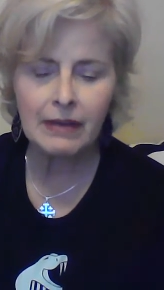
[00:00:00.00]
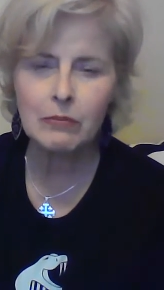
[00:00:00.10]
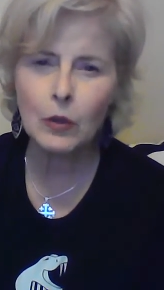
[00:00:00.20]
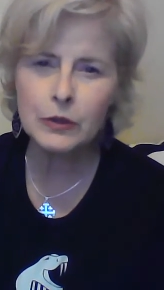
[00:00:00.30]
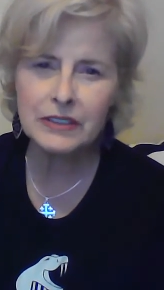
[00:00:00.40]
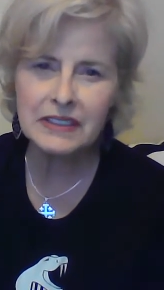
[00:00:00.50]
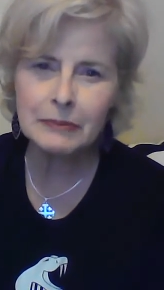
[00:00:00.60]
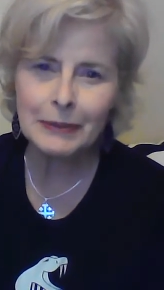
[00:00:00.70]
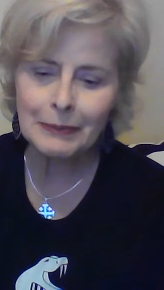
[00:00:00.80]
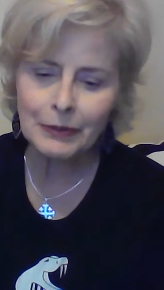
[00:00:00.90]
Most of
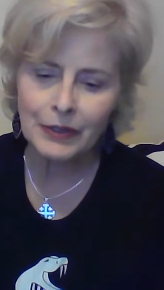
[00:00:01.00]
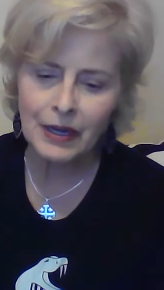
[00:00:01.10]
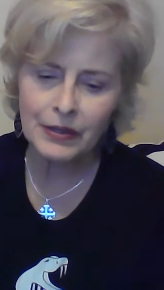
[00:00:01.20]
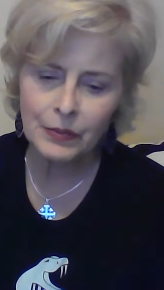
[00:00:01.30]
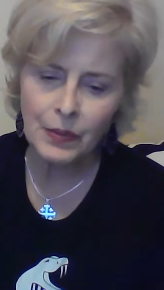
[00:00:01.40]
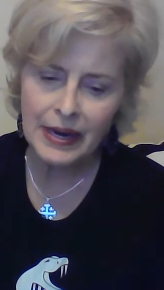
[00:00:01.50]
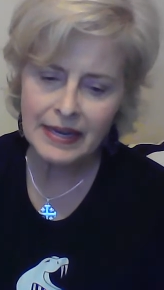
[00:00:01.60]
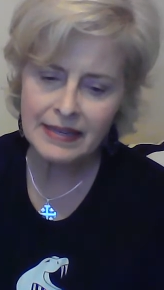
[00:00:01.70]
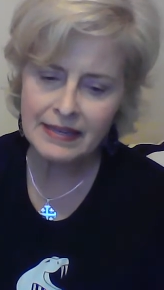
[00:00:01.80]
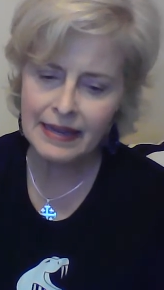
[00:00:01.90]
these people are
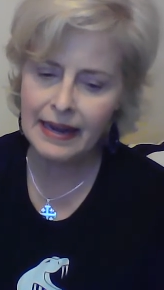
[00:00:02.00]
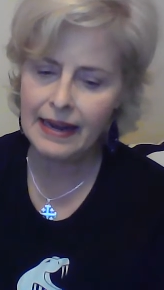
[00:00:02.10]
underweight